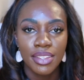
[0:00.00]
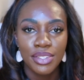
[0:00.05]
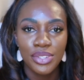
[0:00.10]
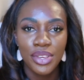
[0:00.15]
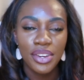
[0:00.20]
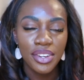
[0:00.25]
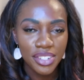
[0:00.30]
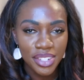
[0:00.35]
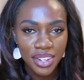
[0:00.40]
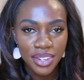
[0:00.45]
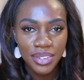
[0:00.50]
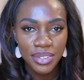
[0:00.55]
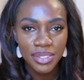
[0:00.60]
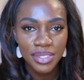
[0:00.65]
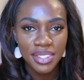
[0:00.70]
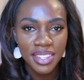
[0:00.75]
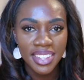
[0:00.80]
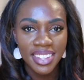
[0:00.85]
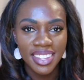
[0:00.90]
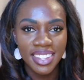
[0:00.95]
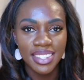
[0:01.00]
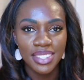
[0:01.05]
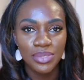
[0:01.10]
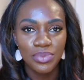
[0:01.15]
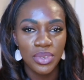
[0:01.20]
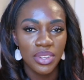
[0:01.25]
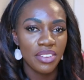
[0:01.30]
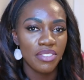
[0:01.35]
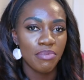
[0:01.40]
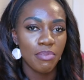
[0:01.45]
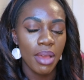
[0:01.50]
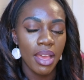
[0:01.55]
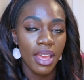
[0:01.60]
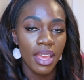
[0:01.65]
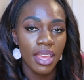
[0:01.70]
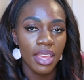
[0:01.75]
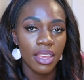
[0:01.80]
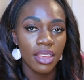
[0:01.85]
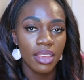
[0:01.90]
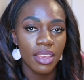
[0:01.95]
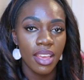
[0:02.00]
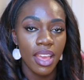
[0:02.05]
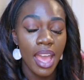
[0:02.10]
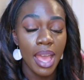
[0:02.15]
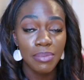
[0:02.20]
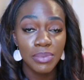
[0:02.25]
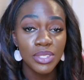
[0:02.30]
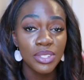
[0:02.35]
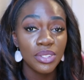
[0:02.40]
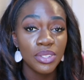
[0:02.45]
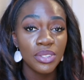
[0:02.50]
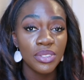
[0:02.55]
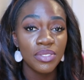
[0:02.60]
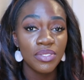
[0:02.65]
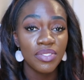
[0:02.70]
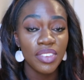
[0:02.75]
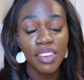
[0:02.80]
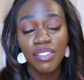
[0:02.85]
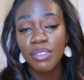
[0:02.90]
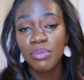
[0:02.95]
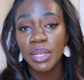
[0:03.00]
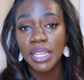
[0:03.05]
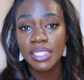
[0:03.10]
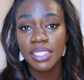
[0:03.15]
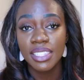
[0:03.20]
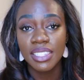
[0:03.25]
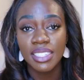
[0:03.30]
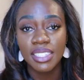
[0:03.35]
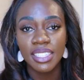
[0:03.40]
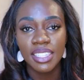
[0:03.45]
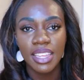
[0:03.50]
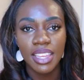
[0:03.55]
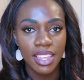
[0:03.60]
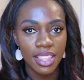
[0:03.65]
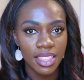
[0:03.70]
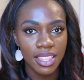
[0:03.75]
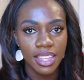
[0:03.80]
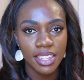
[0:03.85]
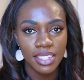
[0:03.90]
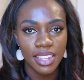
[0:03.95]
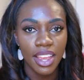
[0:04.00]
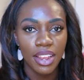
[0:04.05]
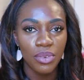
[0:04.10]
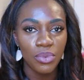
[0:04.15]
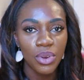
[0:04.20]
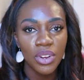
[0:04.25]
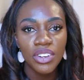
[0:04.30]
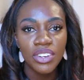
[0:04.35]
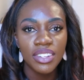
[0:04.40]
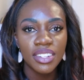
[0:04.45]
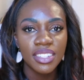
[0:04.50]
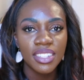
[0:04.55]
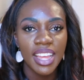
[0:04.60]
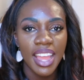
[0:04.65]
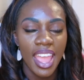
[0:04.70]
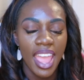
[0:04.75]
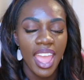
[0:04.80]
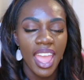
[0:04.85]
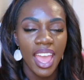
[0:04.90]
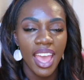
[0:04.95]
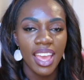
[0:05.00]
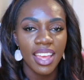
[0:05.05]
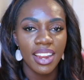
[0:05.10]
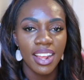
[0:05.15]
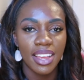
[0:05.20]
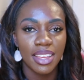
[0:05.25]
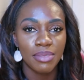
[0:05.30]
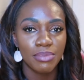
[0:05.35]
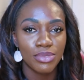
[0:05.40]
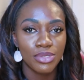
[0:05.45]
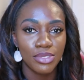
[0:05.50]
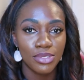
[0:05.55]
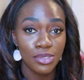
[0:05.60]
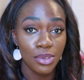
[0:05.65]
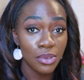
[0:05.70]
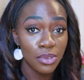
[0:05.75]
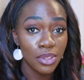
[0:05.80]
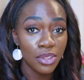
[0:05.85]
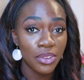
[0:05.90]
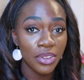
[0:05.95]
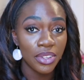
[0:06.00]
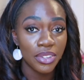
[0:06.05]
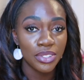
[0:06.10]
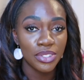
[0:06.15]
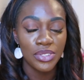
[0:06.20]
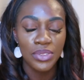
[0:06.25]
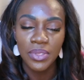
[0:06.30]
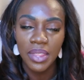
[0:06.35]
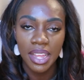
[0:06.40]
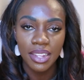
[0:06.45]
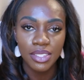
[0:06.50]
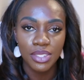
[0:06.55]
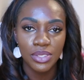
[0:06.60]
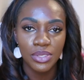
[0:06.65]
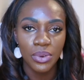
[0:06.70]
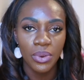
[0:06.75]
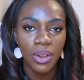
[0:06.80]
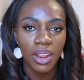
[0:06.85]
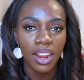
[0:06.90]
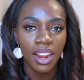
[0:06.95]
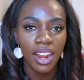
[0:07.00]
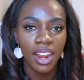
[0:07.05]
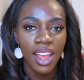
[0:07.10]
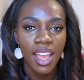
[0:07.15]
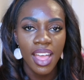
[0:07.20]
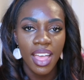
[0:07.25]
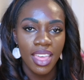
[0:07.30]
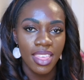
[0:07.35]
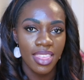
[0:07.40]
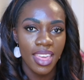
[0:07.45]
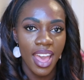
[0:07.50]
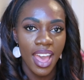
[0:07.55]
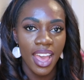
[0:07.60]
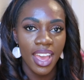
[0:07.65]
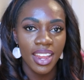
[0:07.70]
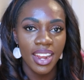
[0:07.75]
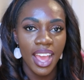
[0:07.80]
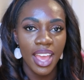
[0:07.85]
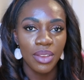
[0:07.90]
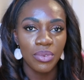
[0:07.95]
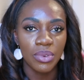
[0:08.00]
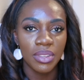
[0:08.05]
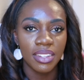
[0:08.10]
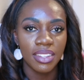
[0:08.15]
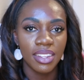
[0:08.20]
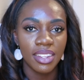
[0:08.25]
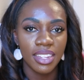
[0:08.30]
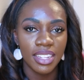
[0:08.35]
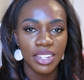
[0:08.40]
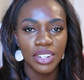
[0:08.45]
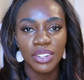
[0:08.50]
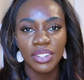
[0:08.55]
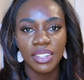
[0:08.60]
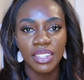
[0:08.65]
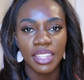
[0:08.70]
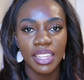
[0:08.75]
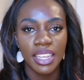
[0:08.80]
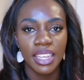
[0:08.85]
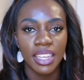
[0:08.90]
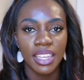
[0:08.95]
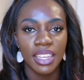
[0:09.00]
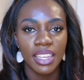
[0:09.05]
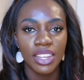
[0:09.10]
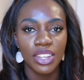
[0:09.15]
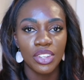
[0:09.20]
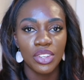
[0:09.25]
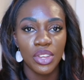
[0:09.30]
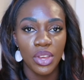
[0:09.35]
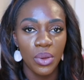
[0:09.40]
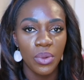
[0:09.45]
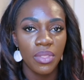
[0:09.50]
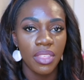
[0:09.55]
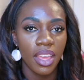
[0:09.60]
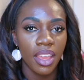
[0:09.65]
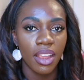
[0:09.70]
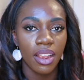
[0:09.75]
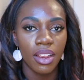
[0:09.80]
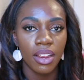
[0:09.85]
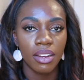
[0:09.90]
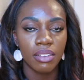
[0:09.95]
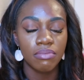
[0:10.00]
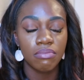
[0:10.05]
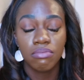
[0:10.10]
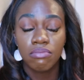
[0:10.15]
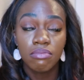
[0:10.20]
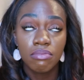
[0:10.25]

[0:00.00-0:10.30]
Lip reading: Trader Joe's is one of my absolute favorite places in the entire world, and I'm so loyal to that store that I would literally go there